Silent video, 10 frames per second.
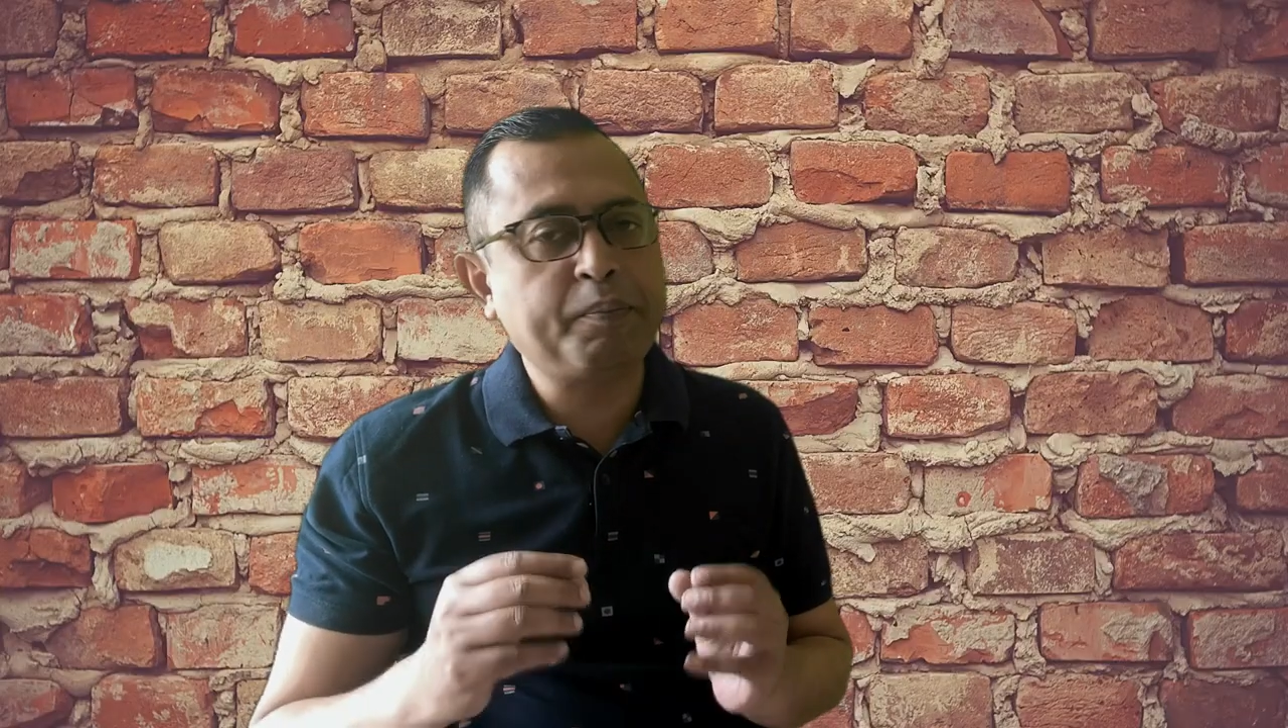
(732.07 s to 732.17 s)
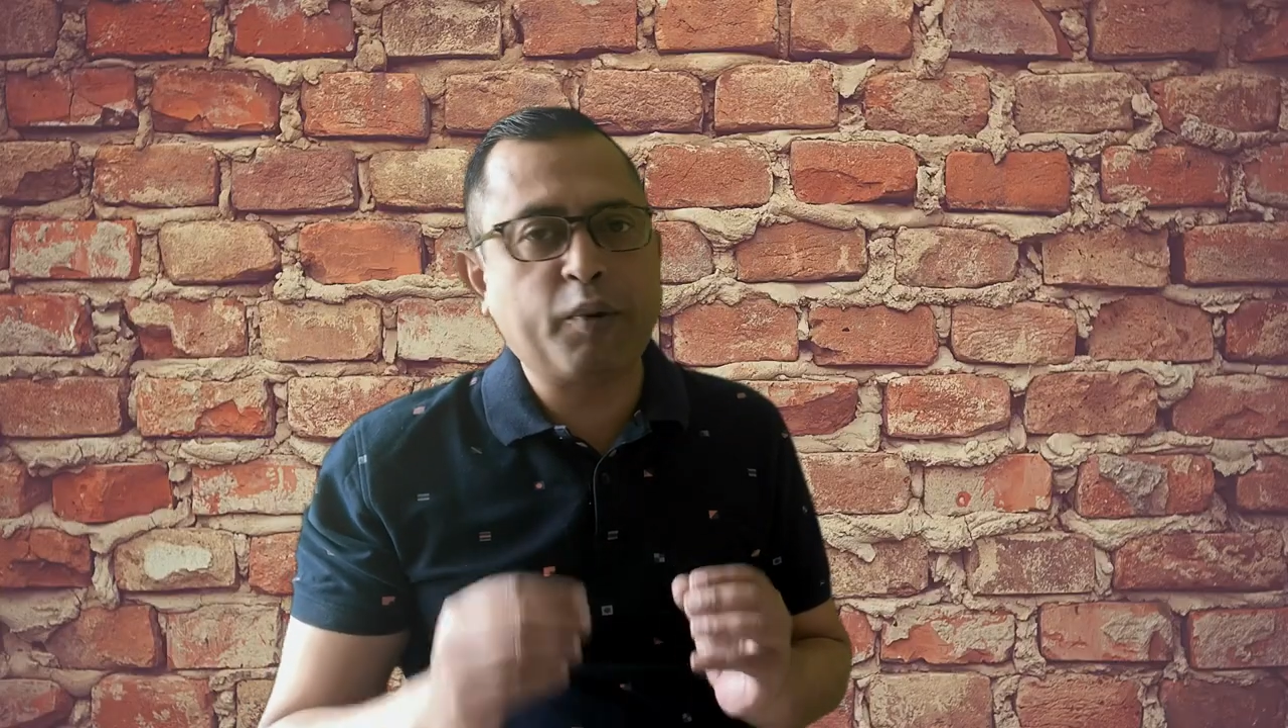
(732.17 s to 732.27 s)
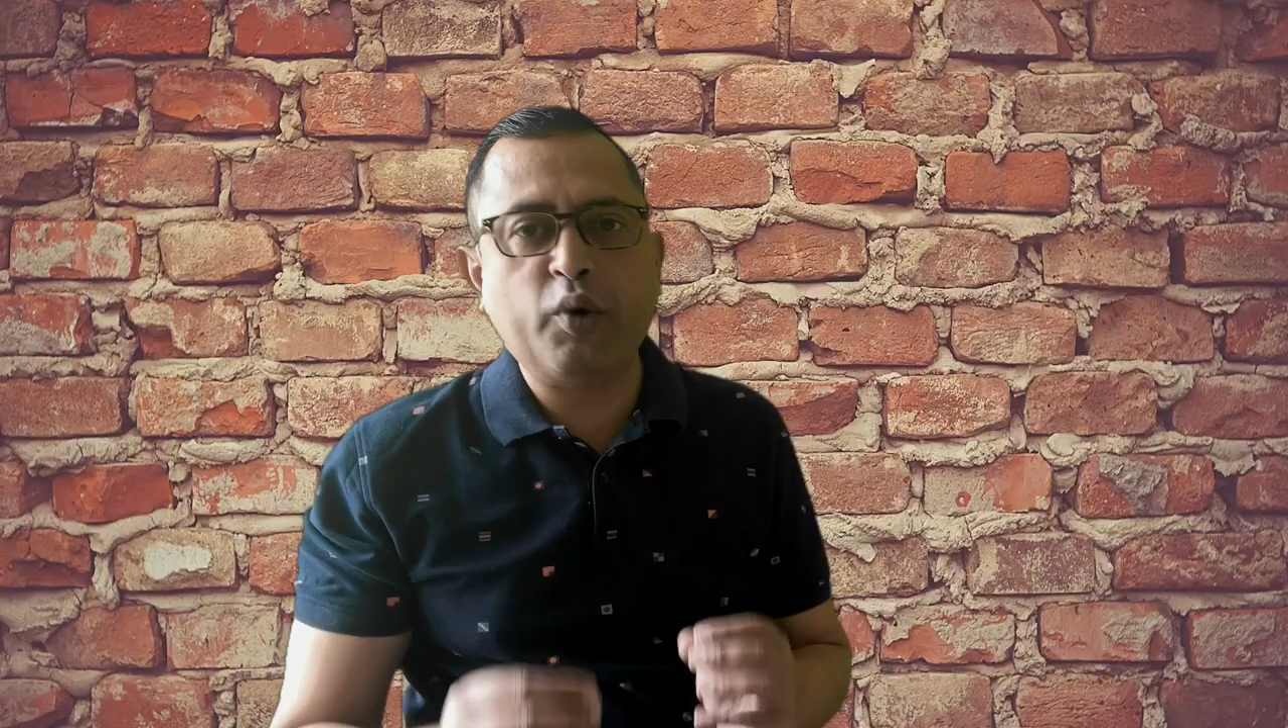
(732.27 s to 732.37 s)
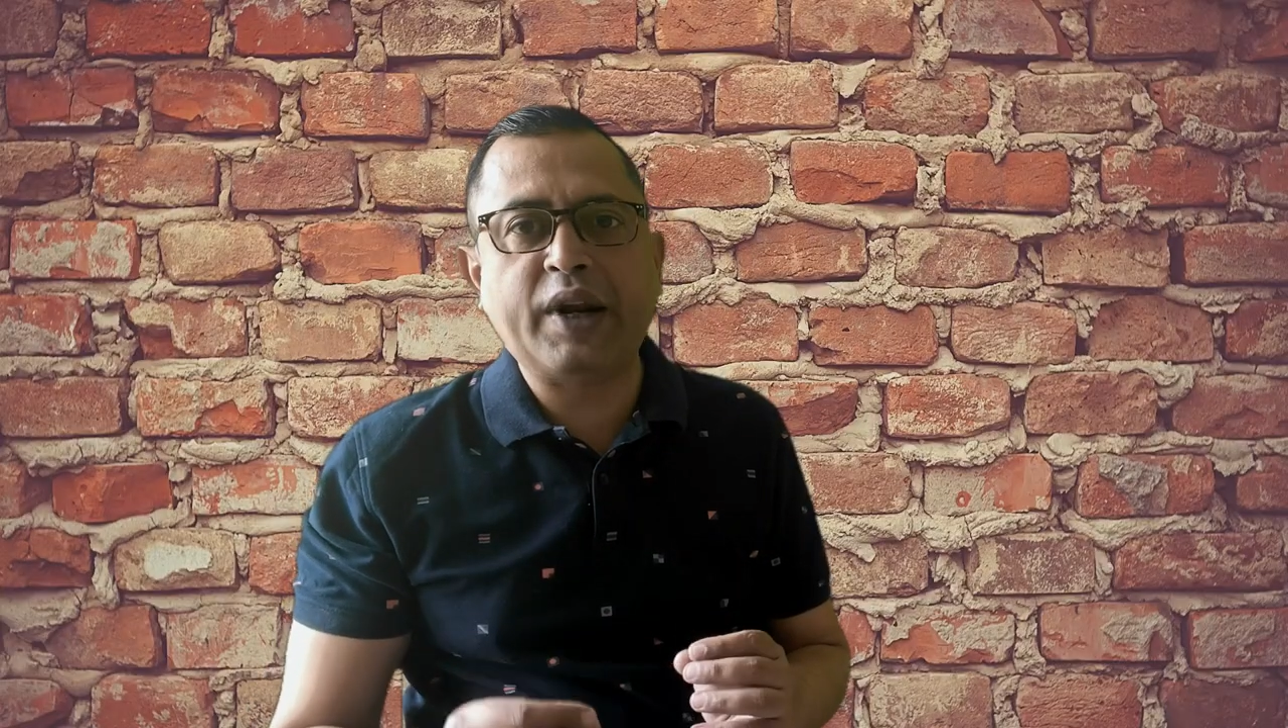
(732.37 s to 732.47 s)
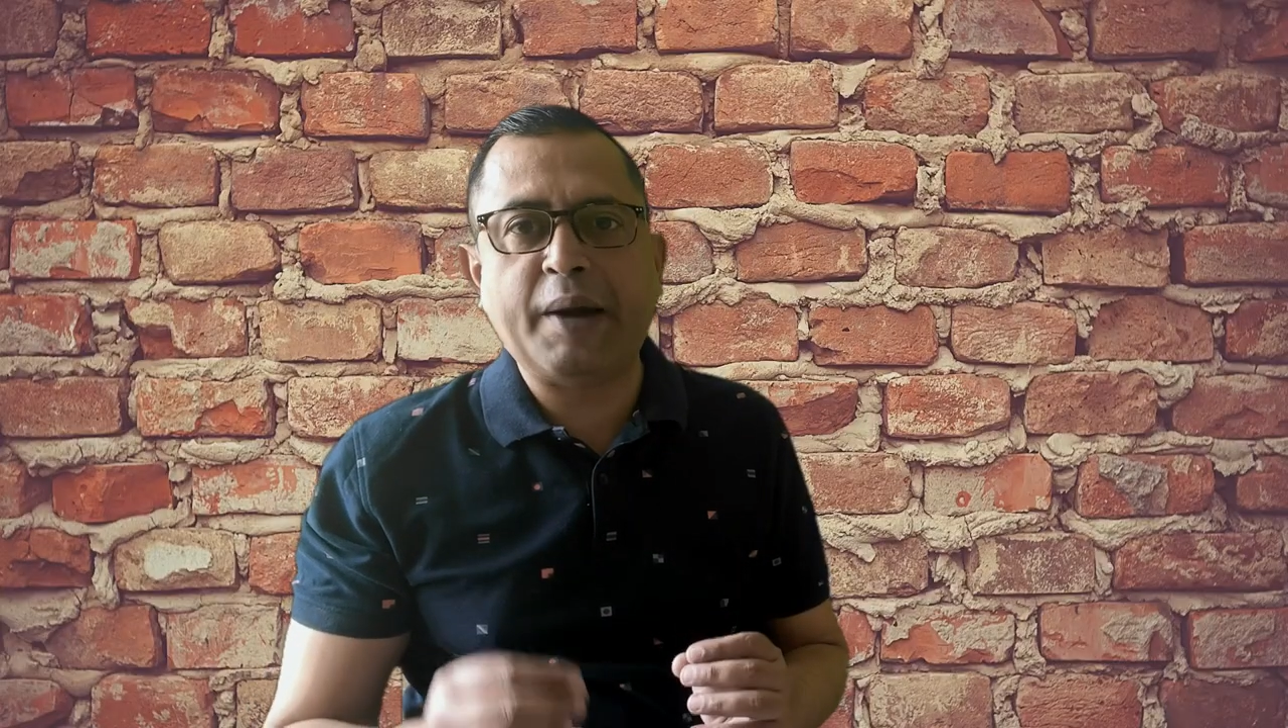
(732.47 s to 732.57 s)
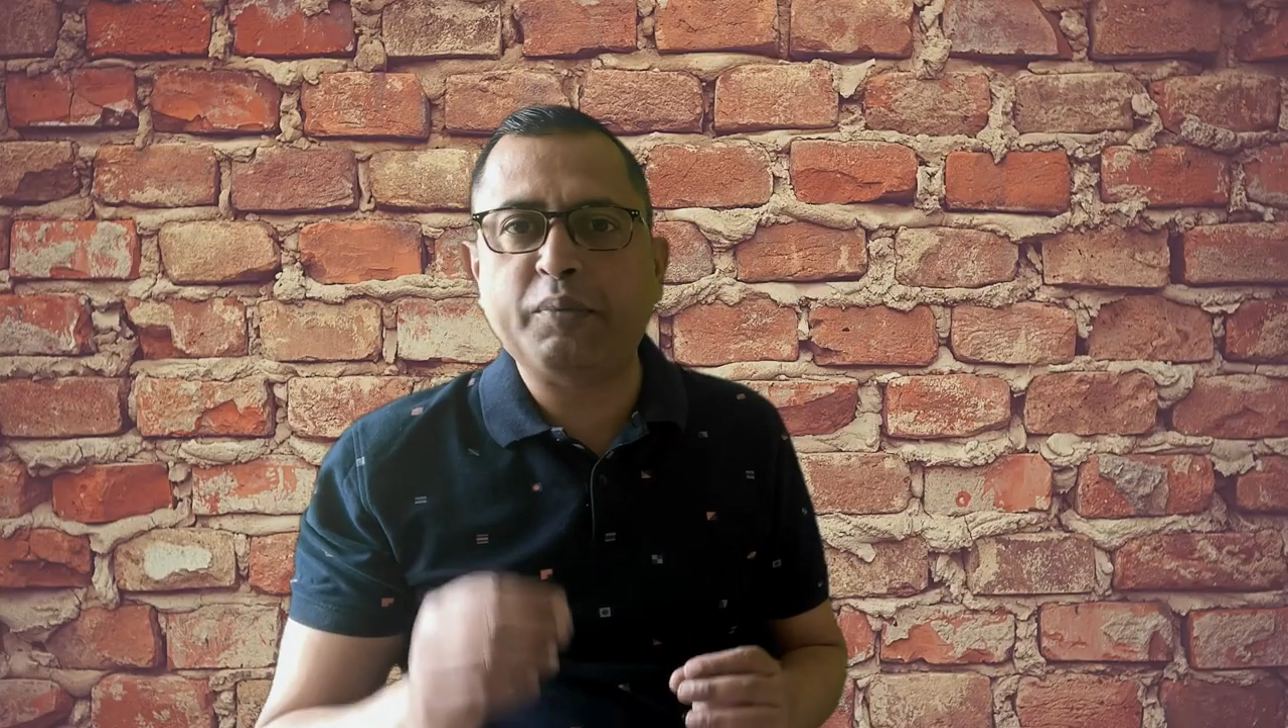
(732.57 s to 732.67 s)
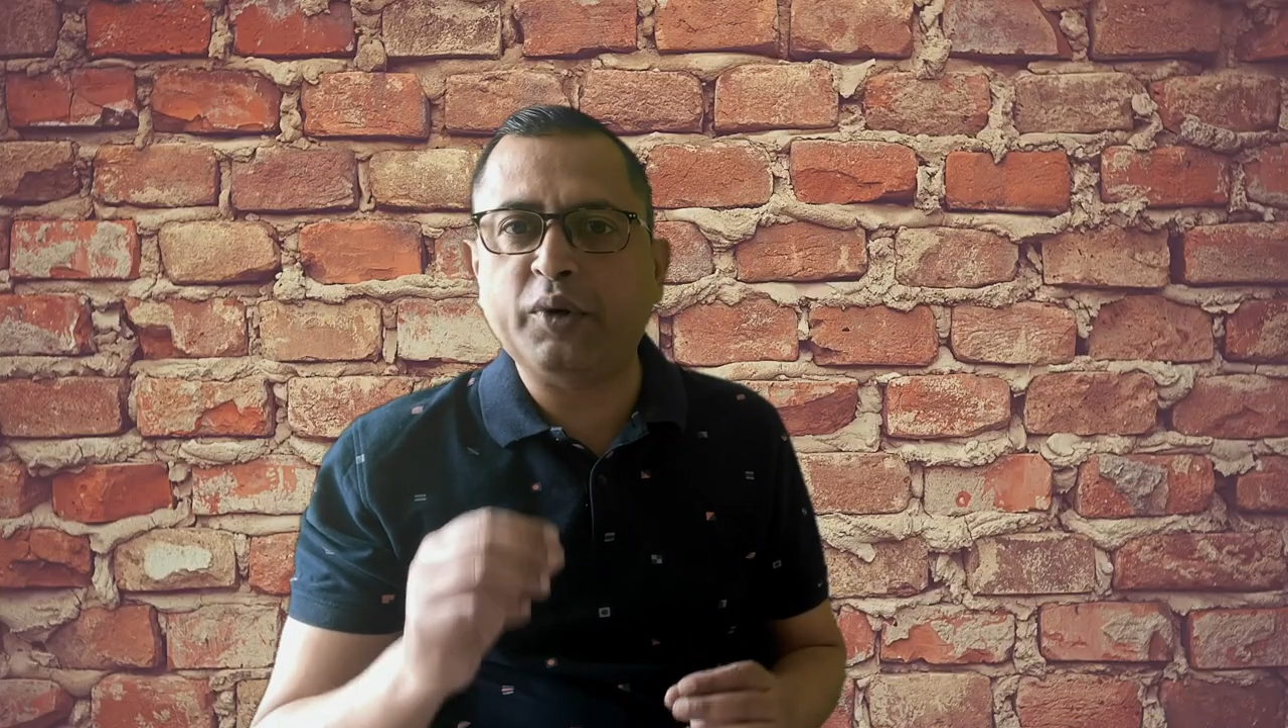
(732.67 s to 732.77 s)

programmed